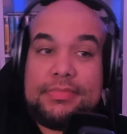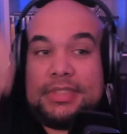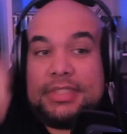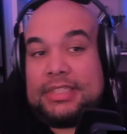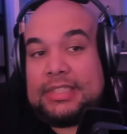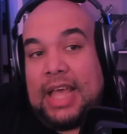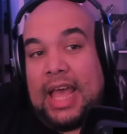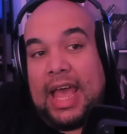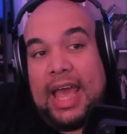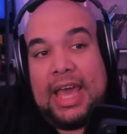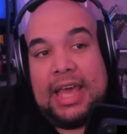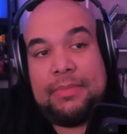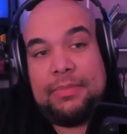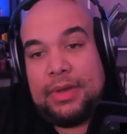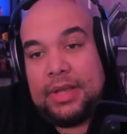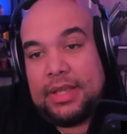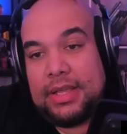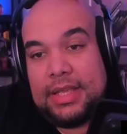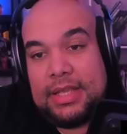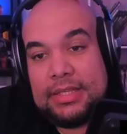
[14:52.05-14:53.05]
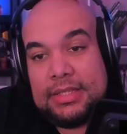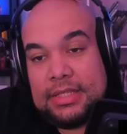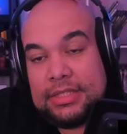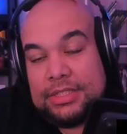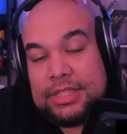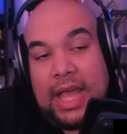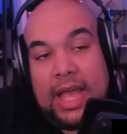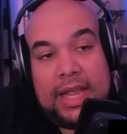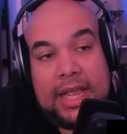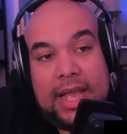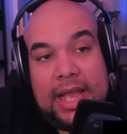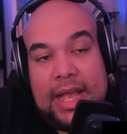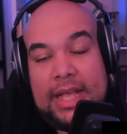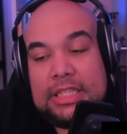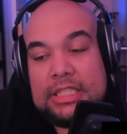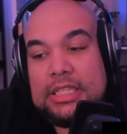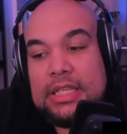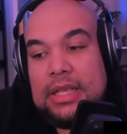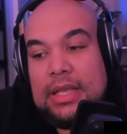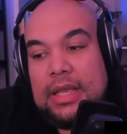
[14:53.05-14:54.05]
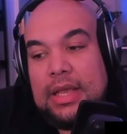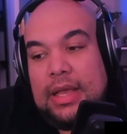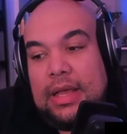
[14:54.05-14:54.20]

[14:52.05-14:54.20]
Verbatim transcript: sad, but he's a jackass.